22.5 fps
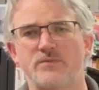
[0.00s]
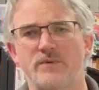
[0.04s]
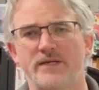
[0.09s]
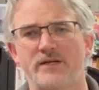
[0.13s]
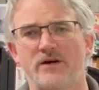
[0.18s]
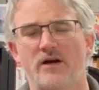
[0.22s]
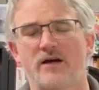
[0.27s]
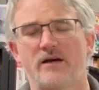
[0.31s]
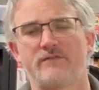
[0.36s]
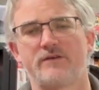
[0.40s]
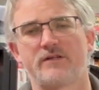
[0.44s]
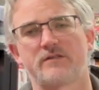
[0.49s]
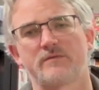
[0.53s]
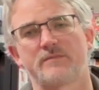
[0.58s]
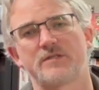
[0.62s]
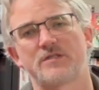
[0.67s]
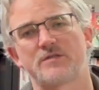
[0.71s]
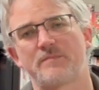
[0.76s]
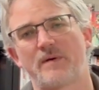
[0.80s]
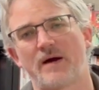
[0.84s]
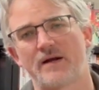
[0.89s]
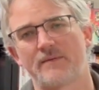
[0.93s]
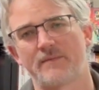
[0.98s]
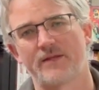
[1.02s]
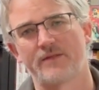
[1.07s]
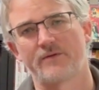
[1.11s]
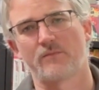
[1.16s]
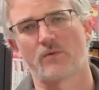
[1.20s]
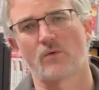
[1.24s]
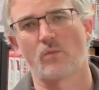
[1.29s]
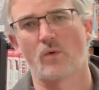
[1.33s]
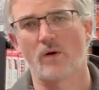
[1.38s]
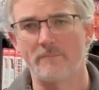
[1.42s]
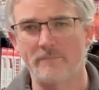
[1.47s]
we now have Ultimate Spider-Man
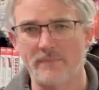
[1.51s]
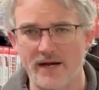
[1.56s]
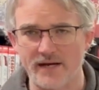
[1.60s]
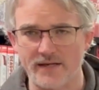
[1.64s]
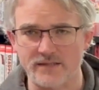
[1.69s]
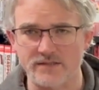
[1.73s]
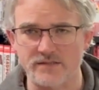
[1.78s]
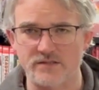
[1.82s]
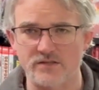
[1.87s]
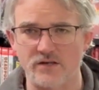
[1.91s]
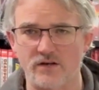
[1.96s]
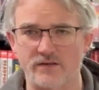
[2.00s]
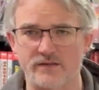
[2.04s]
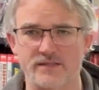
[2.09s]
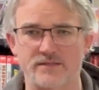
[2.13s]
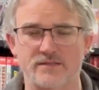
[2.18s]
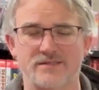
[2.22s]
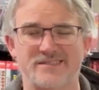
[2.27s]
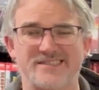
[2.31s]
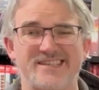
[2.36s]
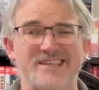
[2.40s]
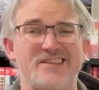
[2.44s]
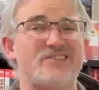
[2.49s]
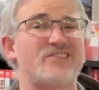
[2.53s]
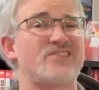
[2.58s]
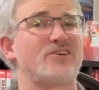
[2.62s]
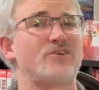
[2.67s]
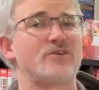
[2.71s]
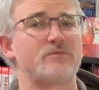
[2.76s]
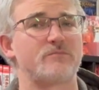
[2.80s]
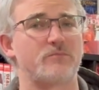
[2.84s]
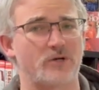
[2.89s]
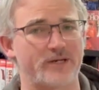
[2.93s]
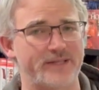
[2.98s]
number 1 back and stuff. This is the
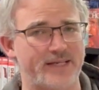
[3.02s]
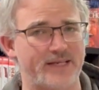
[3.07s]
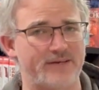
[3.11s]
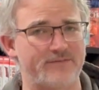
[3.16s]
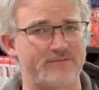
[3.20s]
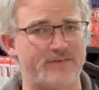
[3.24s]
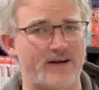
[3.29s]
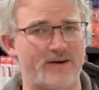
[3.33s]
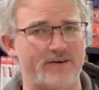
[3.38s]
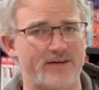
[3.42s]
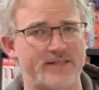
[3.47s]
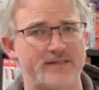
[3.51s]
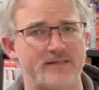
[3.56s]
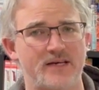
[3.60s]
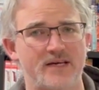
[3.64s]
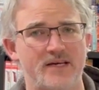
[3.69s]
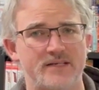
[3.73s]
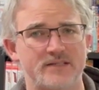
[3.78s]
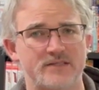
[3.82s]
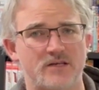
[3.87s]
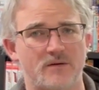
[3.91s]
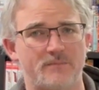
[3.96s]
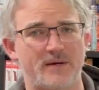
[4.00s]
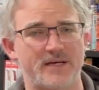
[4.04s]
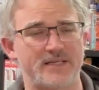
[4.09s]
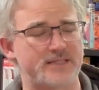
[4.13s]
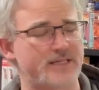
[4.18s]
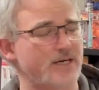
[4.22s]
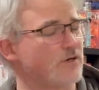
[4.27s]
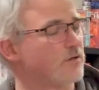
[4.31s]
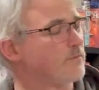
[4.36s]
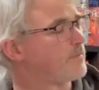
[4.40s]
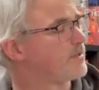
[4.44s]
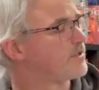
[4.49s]
third printing variant done by
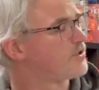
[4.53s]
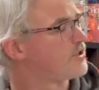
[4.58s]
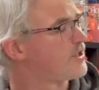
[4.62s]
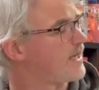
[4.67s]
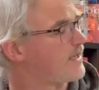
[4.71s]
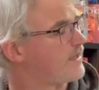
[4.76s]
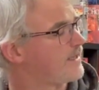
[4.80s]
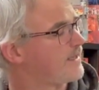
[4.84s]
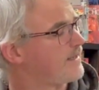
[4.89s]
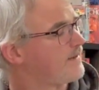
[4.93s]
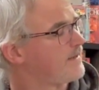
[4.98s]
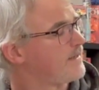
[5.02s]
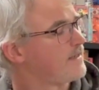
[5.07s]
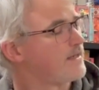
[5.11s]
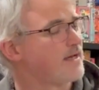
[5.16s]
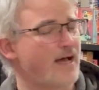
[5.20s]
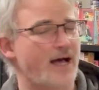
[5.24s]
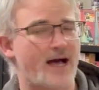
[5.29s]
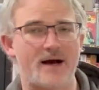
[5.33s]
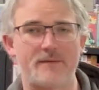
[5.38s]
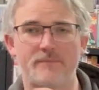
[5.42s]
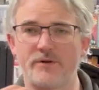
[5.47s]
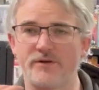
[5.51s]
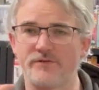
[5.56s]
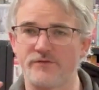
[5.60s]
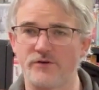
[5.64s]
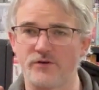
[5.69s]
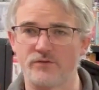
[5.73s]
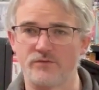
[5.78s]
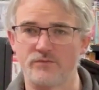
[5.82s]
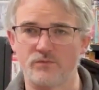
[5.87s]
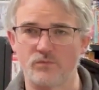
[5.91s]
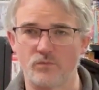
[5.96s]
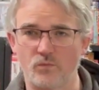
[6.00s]
Sarah Pacelli. But if
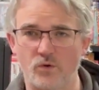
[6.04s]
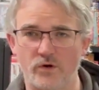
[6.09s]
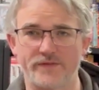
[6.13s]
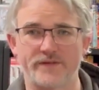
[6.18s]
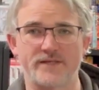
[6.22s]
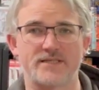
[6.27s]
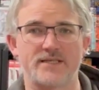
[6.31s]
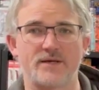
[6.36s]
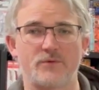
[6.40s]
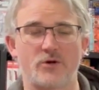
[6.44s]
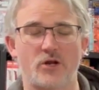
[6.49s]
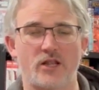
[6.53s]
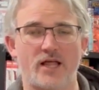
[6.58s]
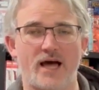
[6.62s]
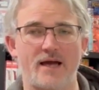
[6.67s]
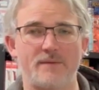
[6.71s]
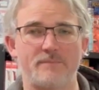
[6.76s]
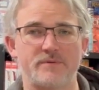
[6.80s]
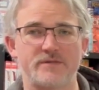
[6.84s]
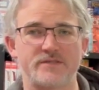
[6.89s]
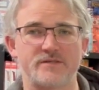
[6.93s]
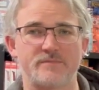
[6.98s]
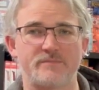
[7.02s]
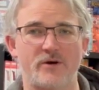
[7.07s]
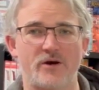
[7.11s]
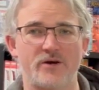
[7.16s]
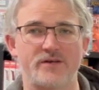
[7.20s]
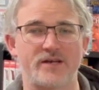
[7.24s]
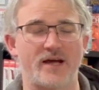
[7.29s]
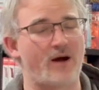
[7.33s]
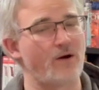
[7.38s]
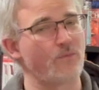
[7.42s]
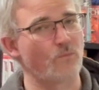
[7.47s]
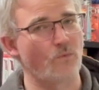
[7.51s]
you're wanting to see what all the hype is
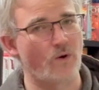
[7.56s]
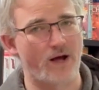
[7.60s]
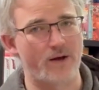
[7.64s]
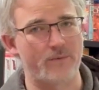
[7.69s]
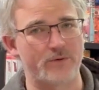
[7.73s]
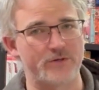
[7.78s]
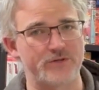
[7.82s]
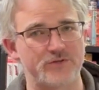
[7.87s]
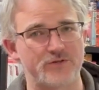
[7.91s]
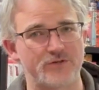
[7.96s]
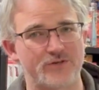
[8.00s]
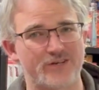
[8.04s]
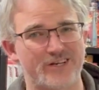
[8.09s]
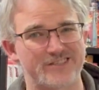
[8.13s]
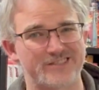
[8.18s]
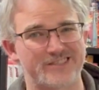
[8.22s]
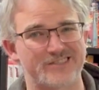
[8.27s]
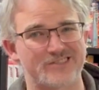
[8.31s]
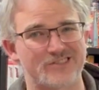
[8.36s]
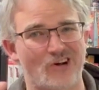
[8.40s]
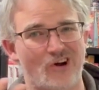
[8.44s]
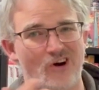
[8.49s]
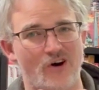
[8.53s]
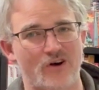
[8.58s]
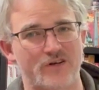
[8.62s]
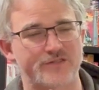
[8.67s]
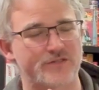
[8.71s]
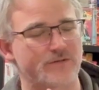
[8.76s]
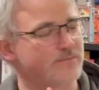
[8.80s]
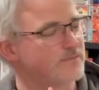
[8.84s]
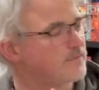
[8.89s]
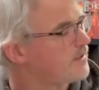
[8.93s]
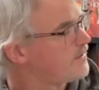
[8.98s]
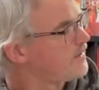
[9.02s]
about, and why wouldn't you? Because it's
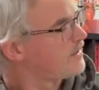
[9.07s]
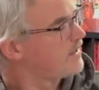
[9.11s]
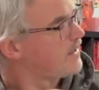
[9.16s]
awesome.